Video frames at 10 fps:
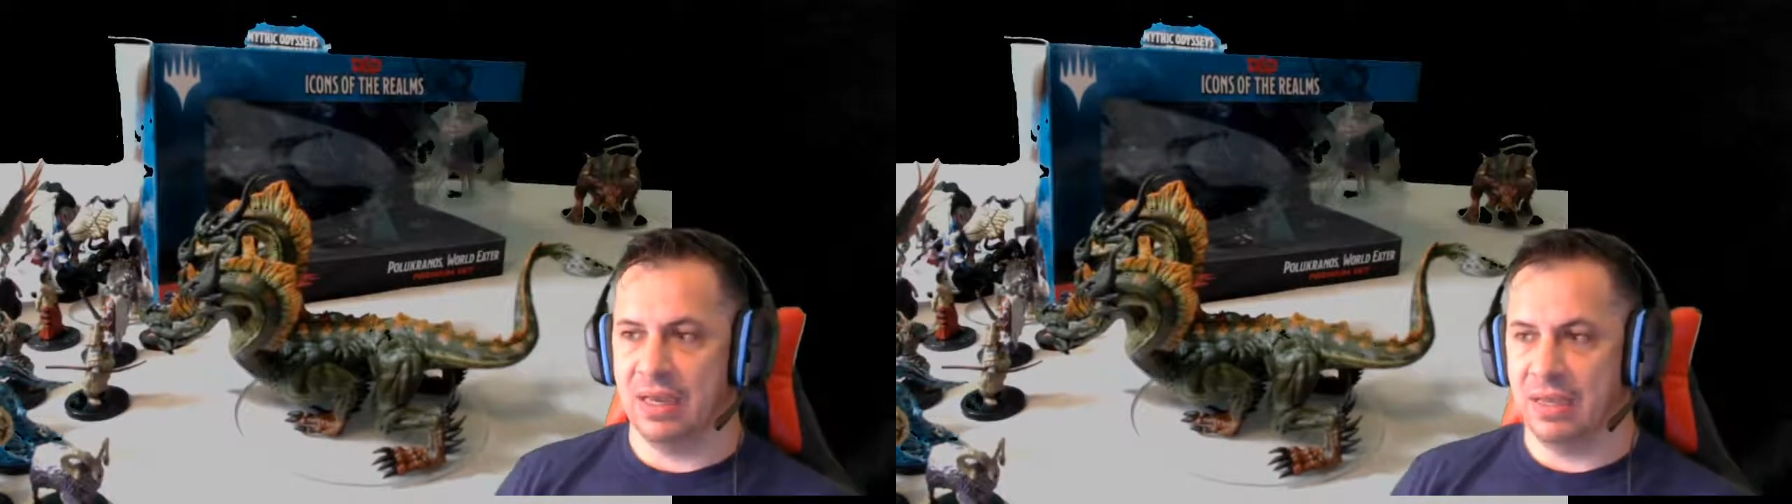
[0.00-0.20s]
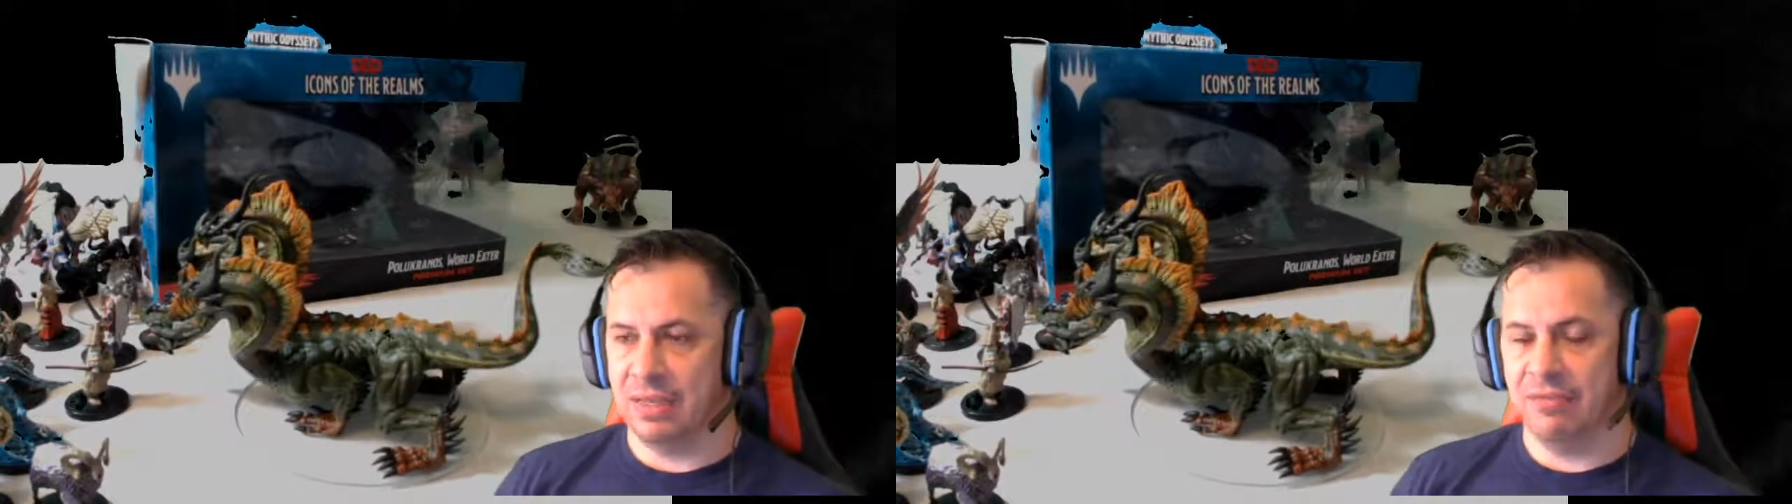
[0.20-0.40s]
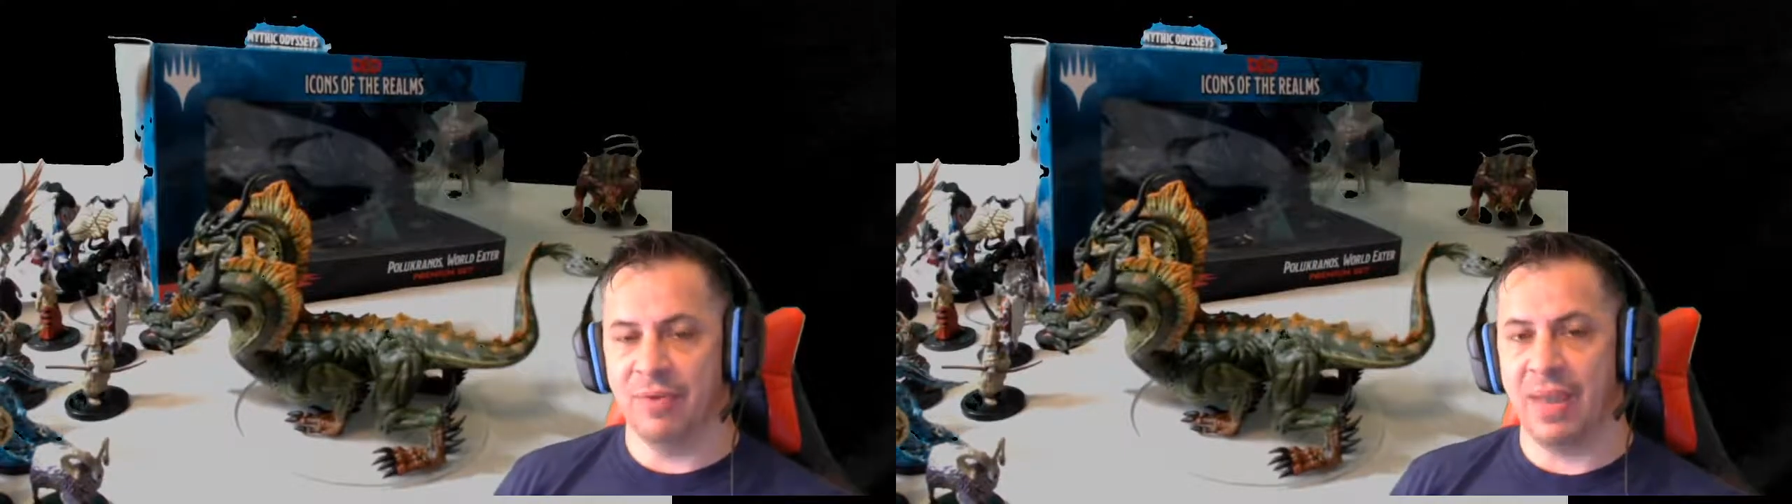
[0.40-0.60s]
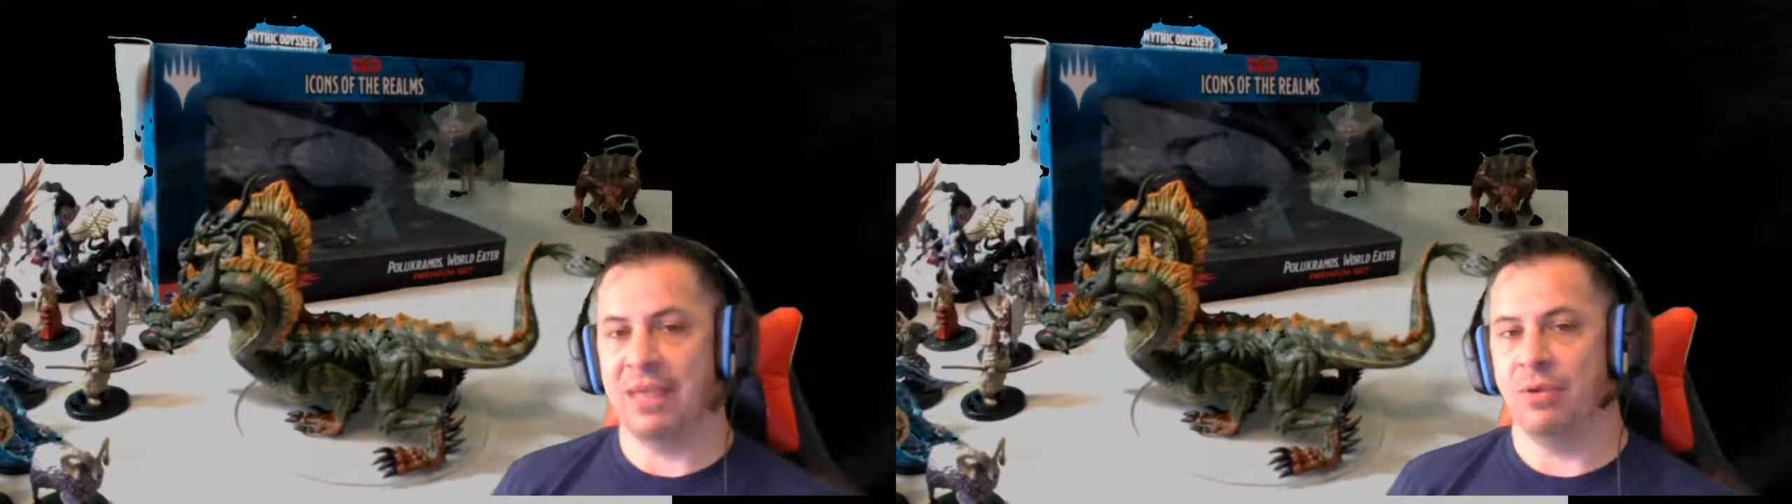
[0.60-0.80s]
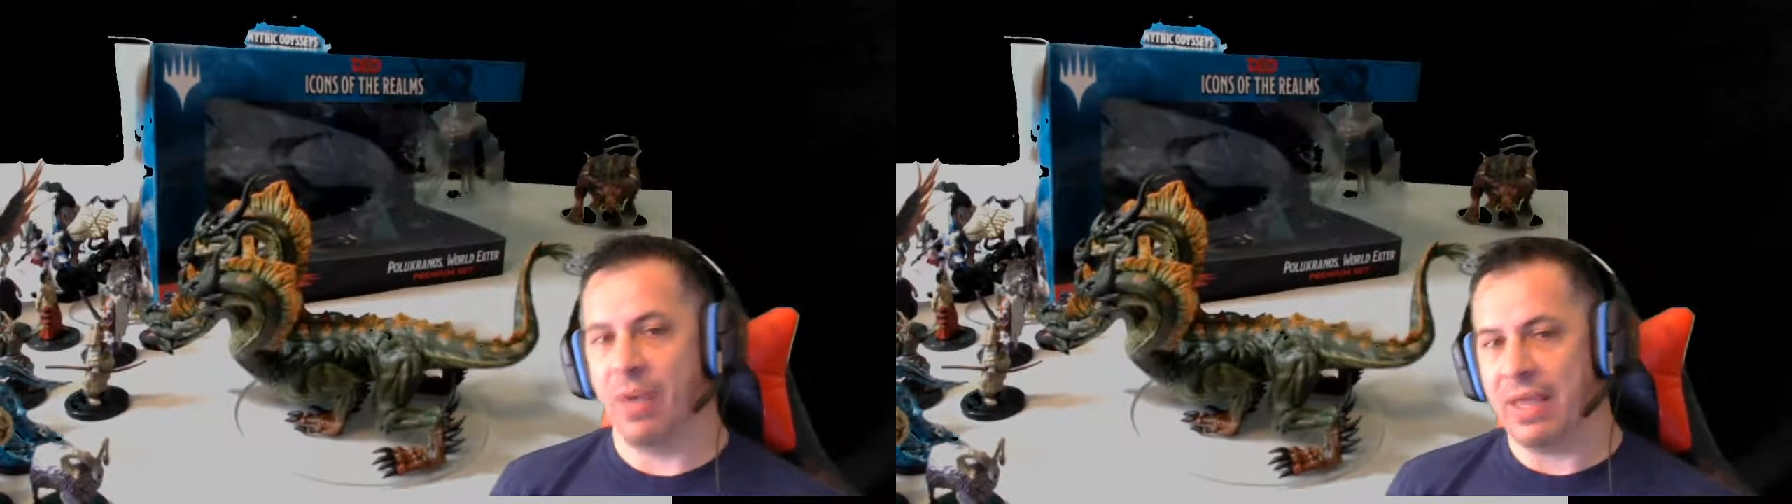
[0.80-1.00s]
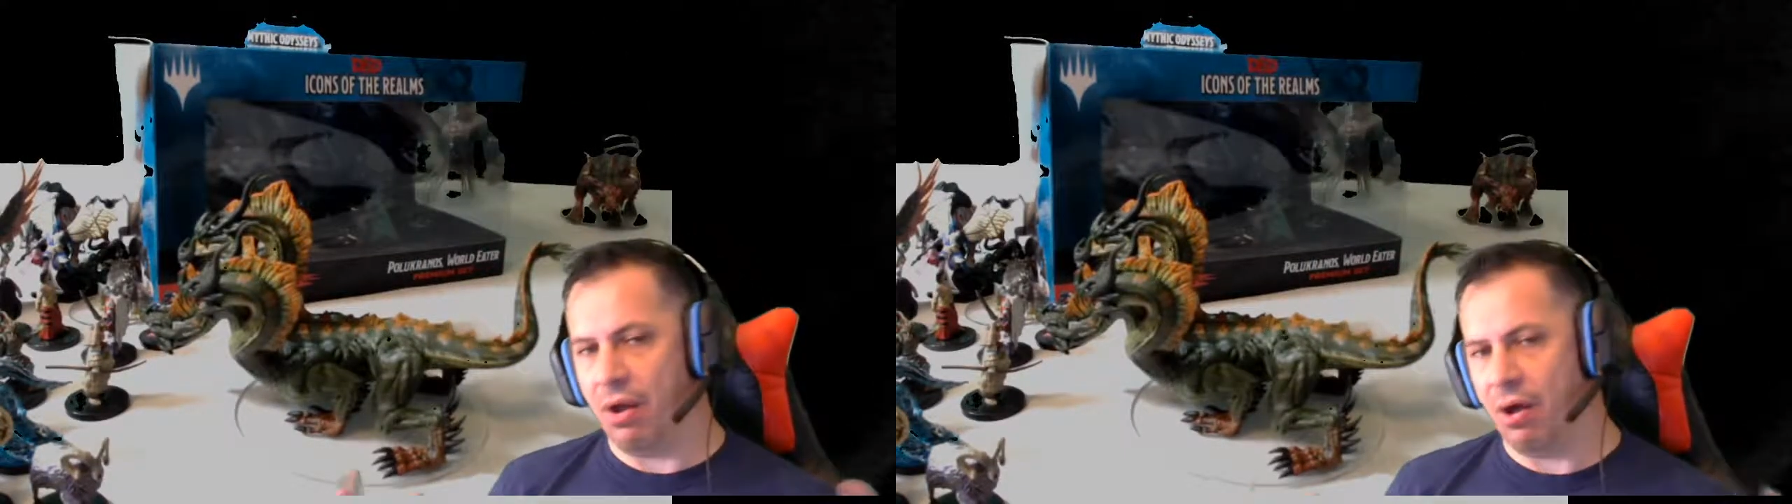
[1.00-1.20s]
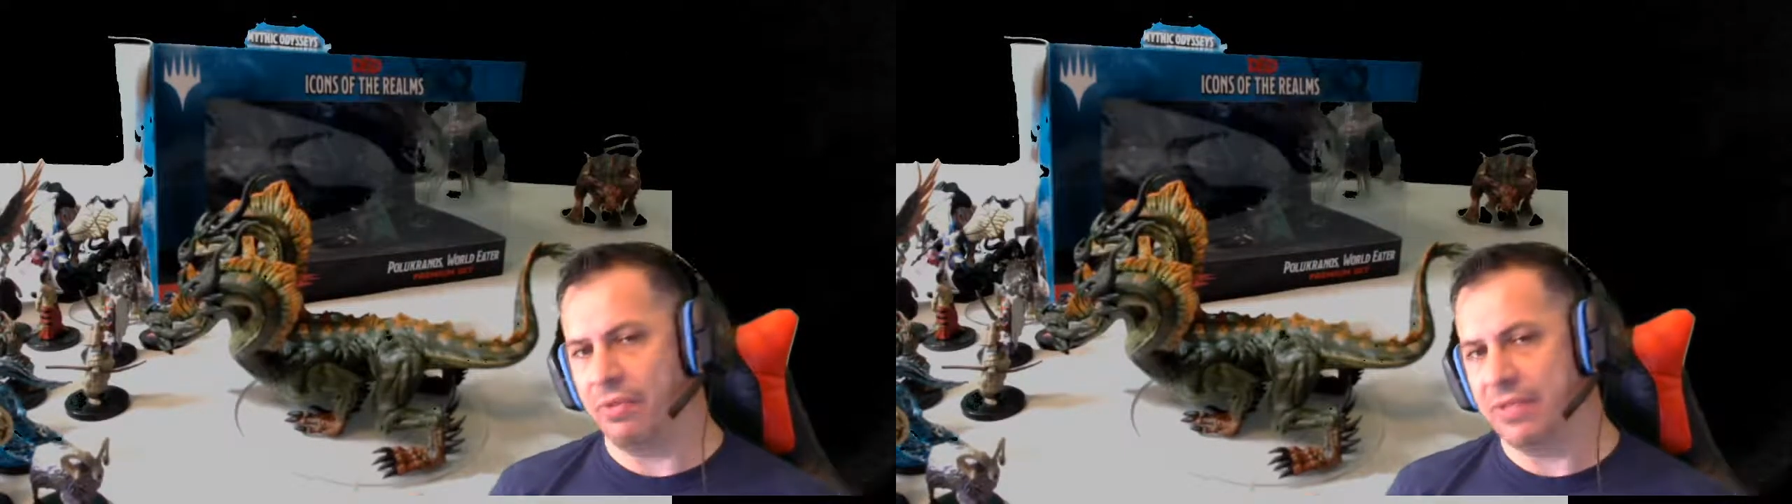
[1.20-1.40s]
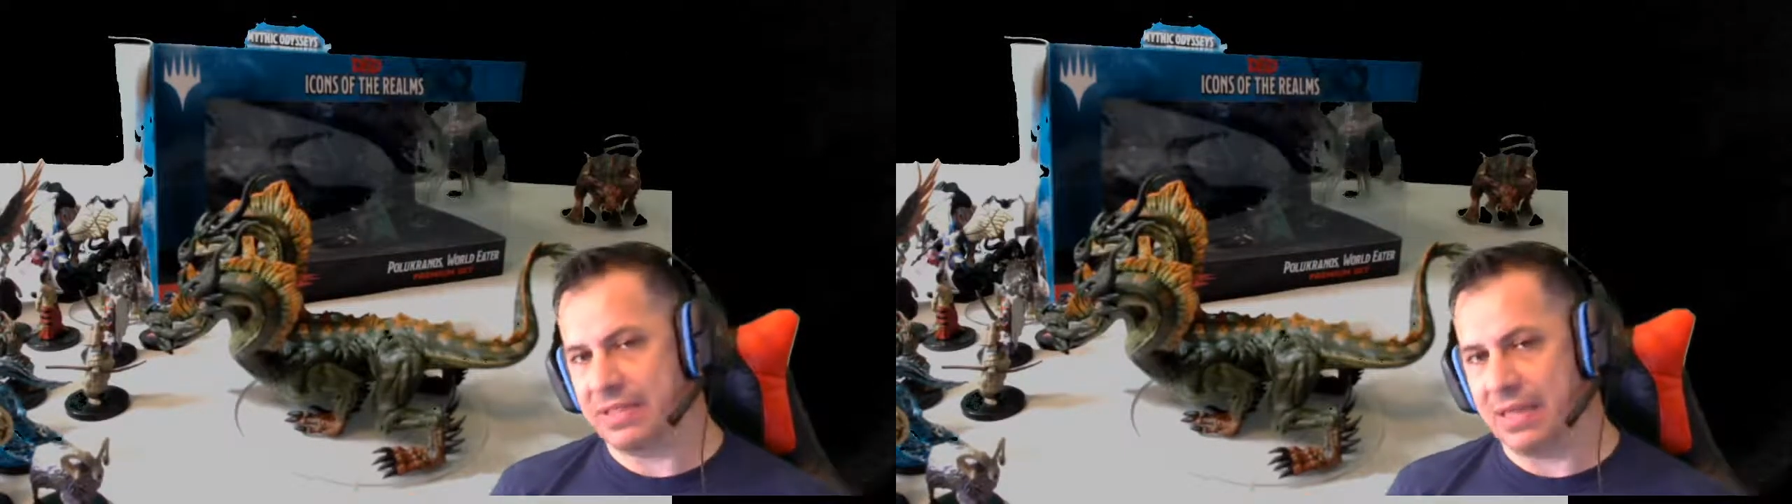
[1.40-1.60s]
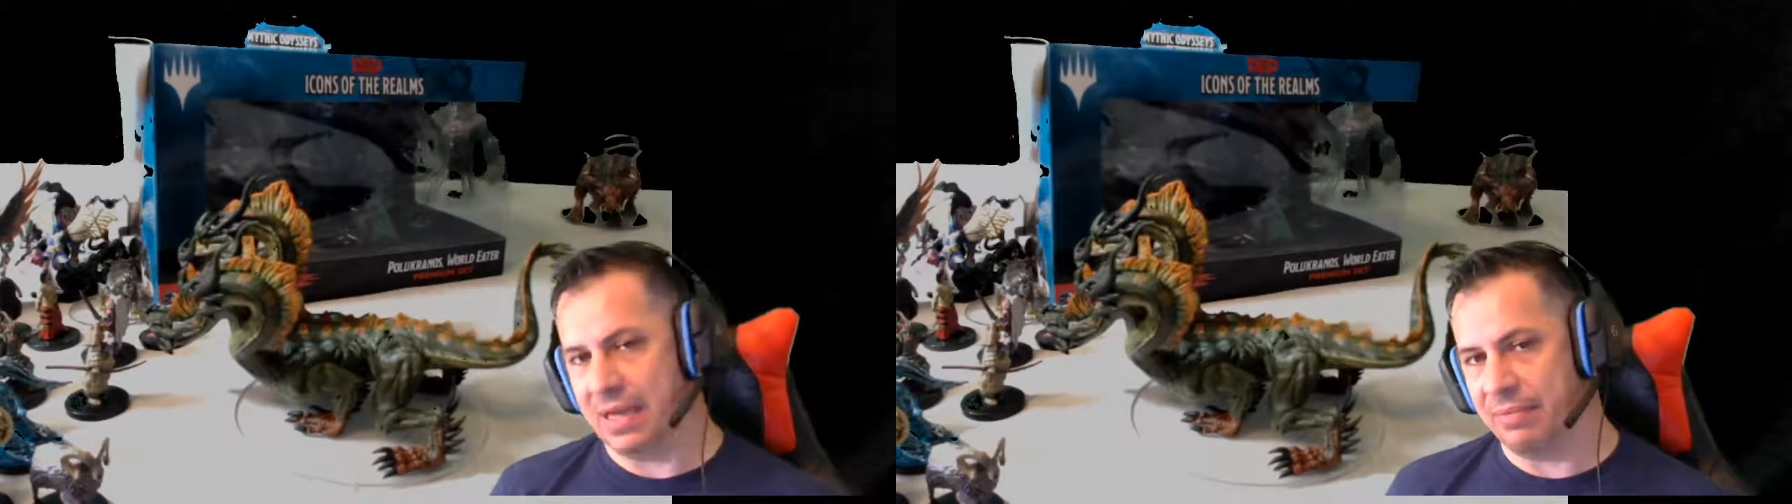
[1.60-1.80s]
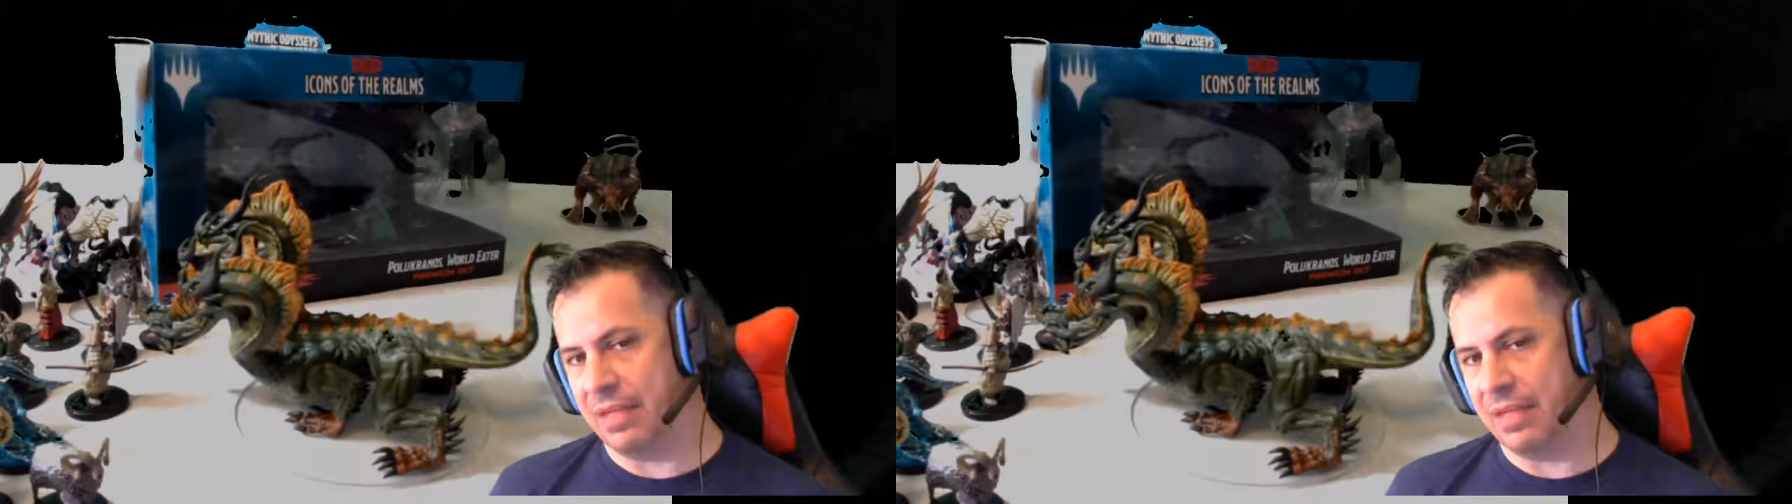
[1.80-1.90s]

Even though I had to wait all this time